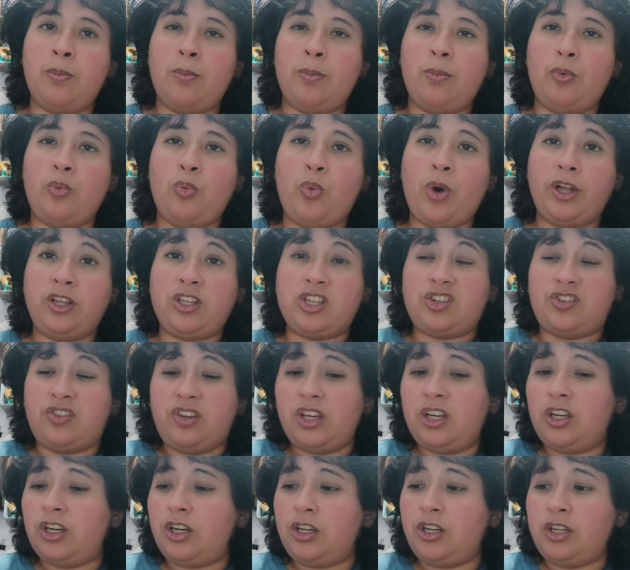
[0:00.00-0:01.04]
what
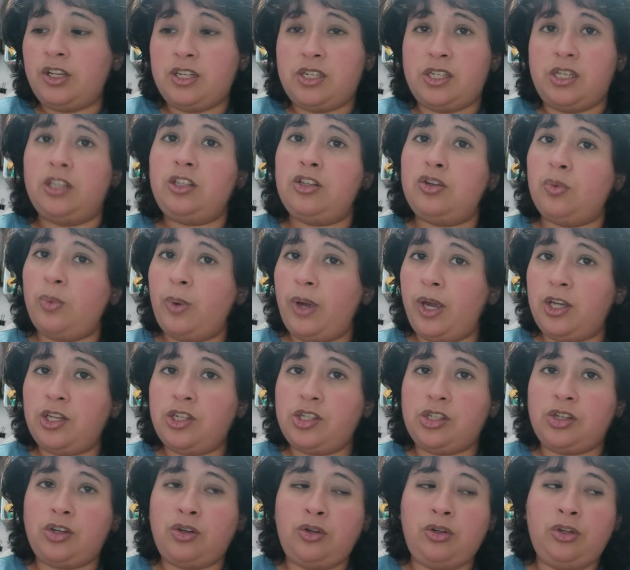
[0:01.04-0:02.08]
triggered the
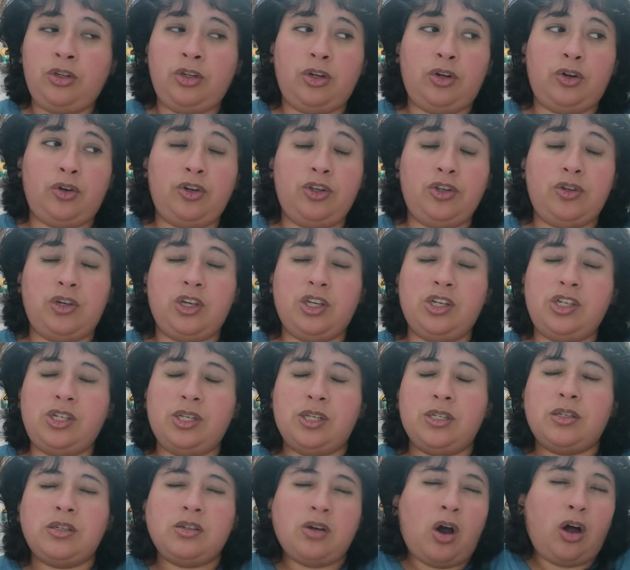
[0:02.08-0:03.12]
situation, or you can
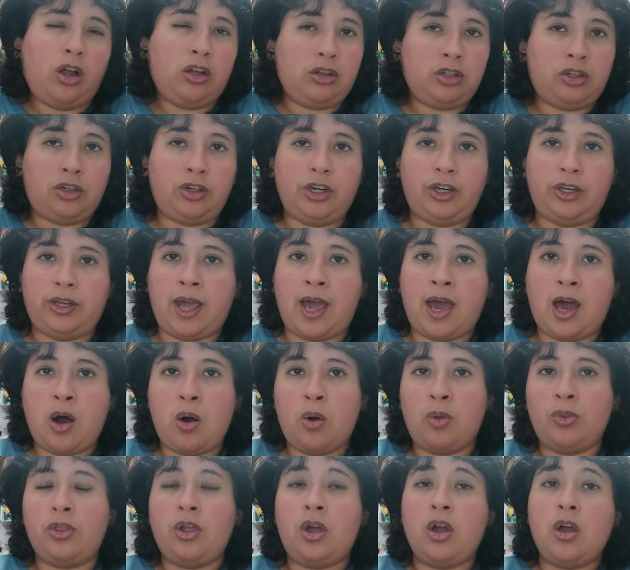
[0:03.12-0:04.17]
just color
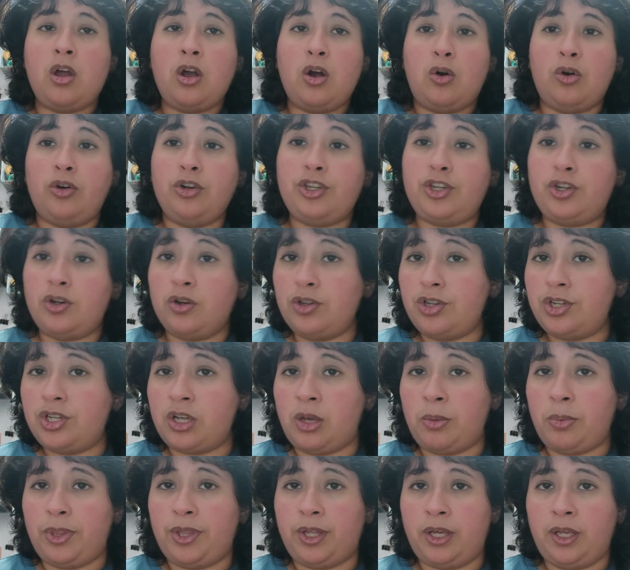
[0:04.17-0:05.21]
down or draw
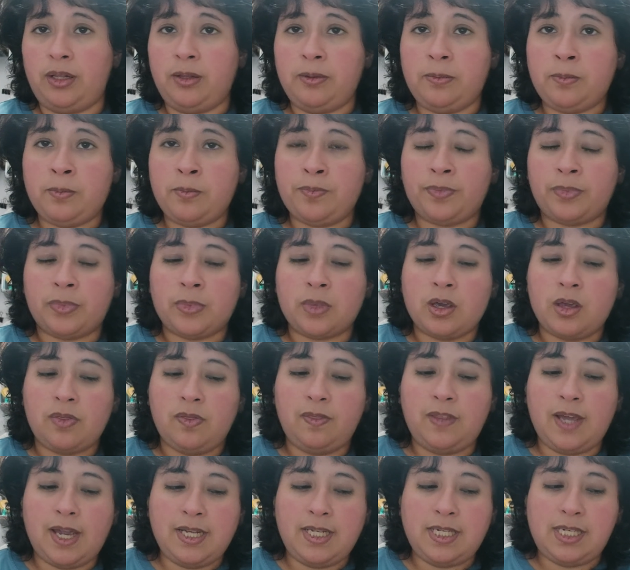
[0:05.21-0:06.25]
something.
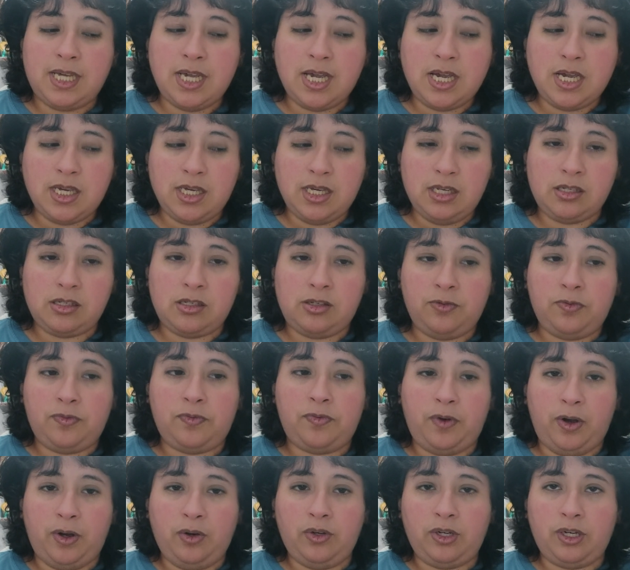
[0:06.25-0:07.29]
The idea is to
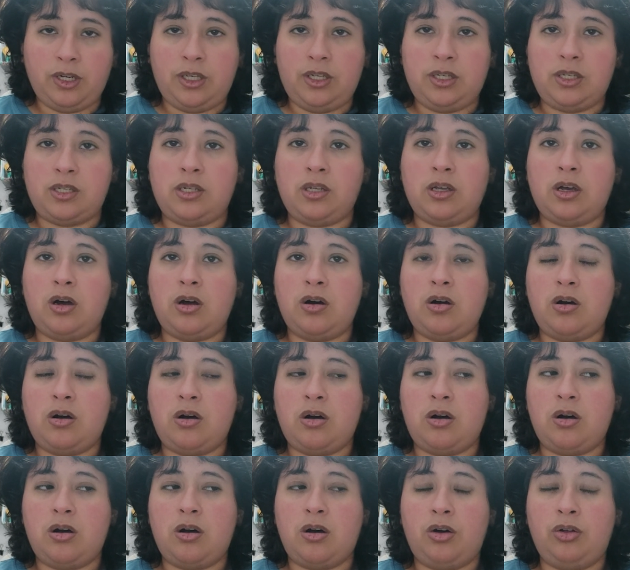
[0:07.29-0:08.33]
focus
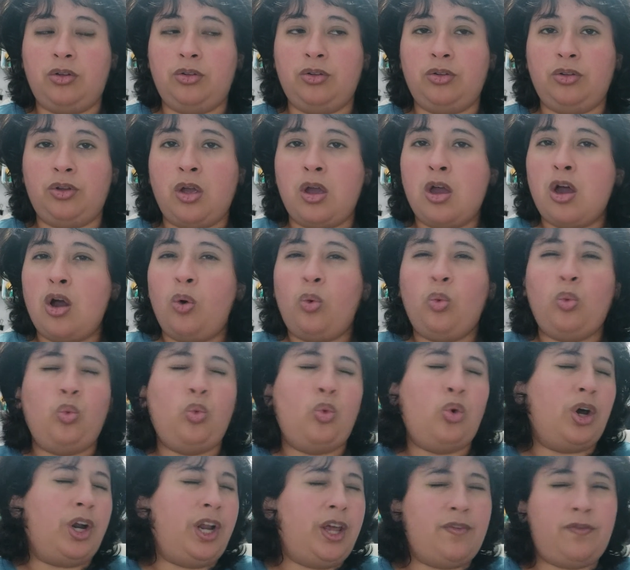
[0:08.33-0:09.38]
on
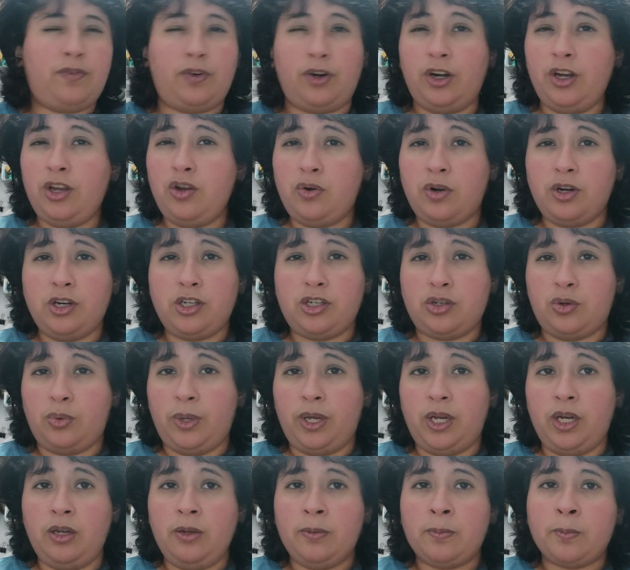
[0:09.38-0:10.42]
whatever you're
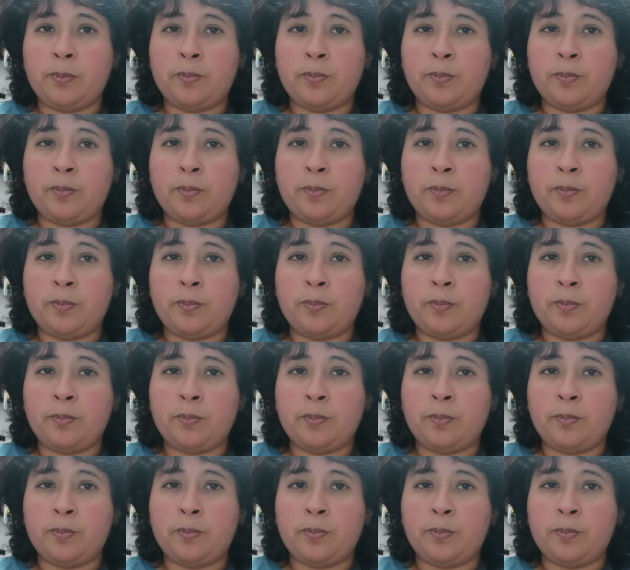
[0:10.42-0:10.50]
doing